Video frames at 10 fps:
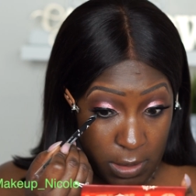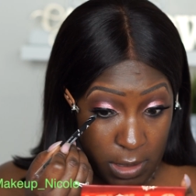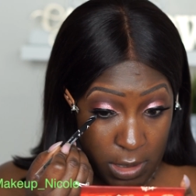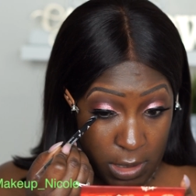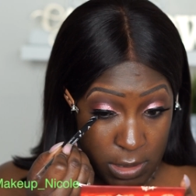
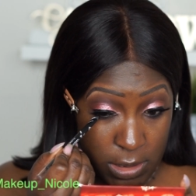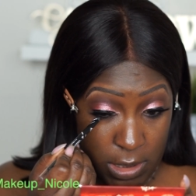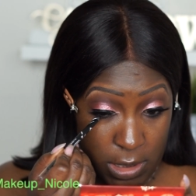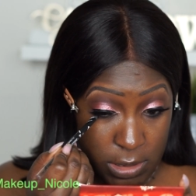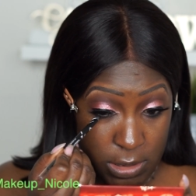And like I
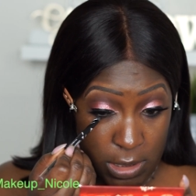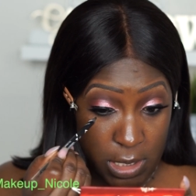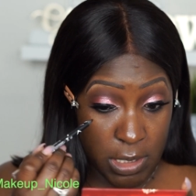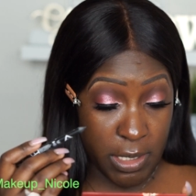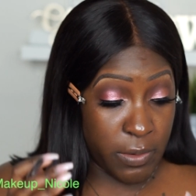said, it's an
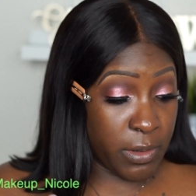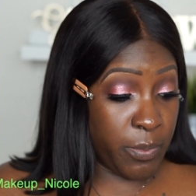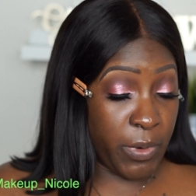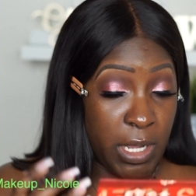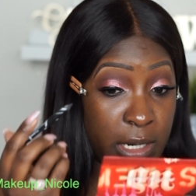LA Girl
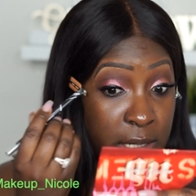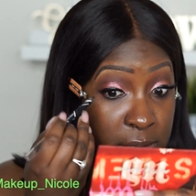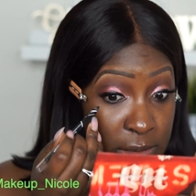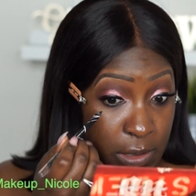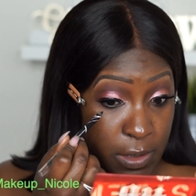product,
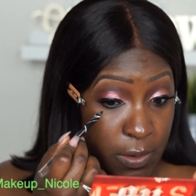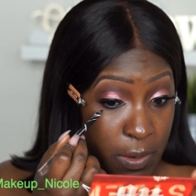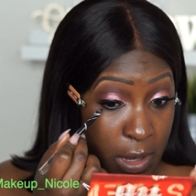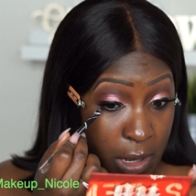so